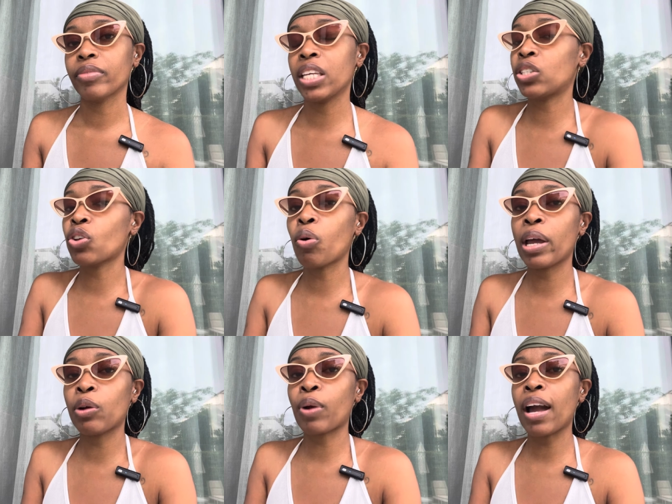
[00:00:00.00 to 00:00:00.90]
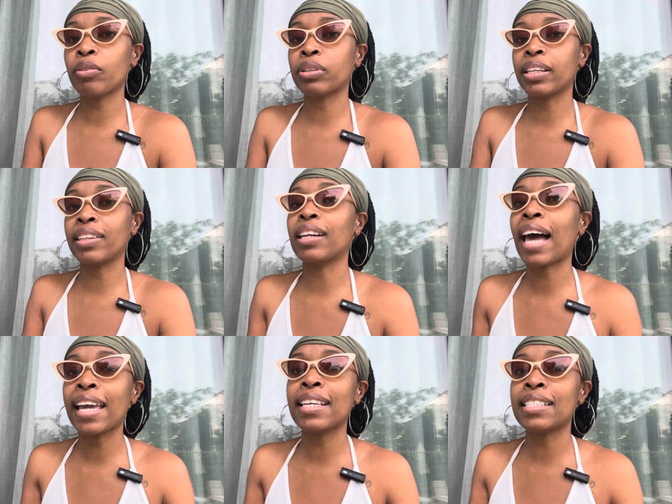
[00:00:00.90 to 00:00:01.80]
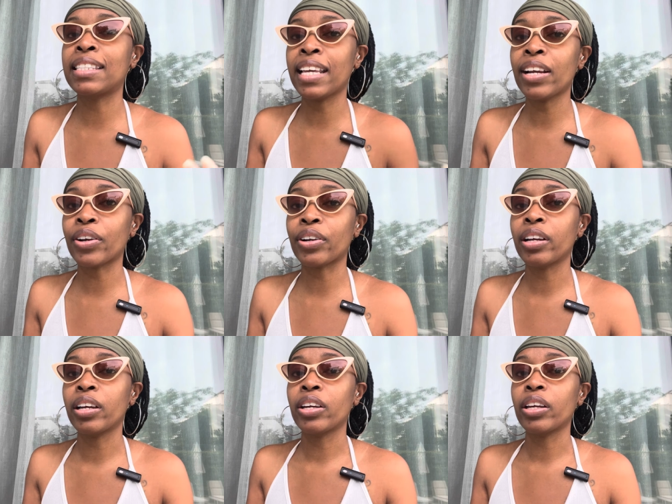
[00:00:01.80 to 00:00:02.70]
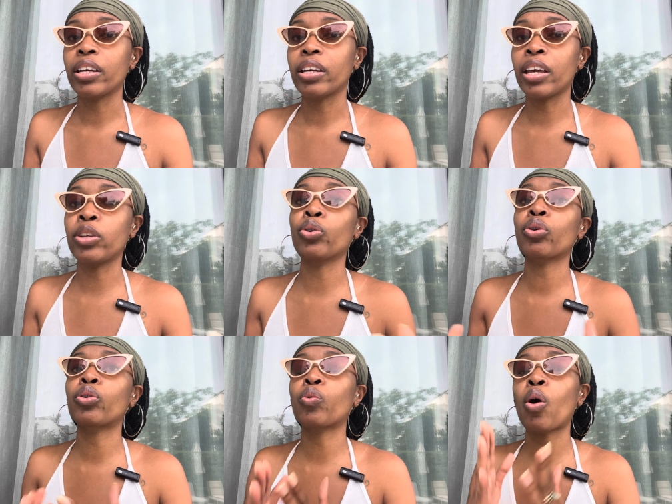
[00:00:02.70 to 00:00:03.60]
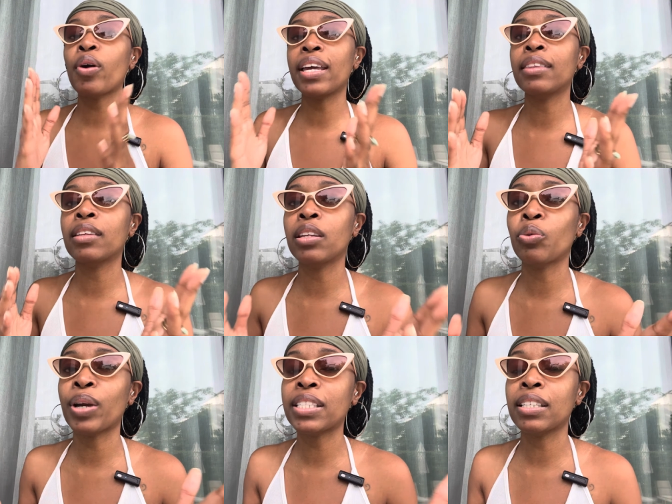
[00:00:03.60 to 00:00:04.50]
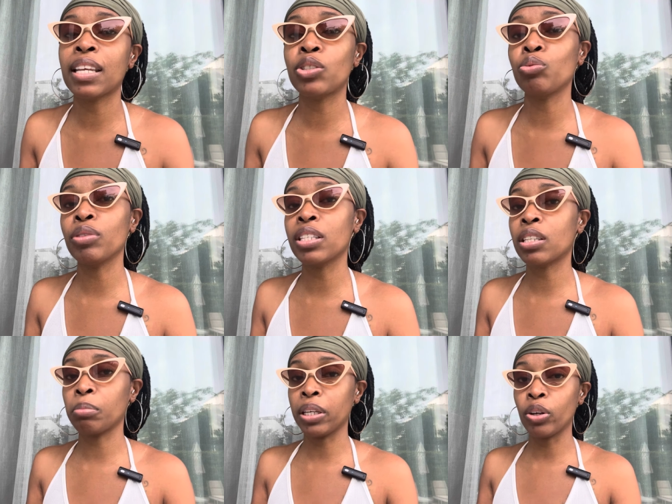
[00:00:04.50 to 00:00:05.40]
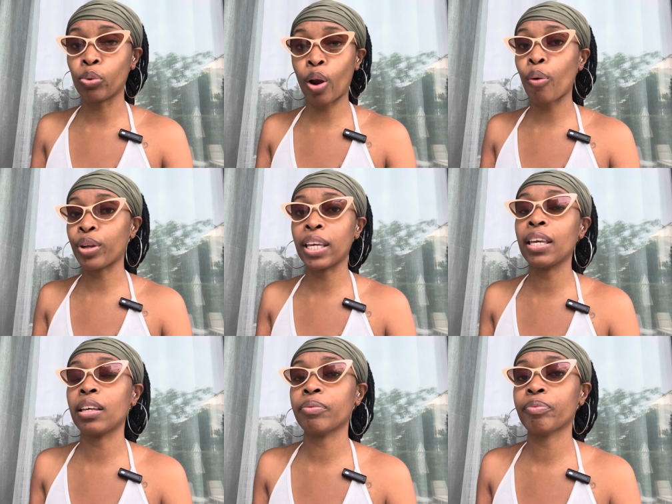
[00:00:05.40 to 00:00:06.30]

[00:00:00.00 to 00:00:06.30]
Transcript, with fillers: It's no way around it. The light is there. And you're growing in the direction that you need to be growing in.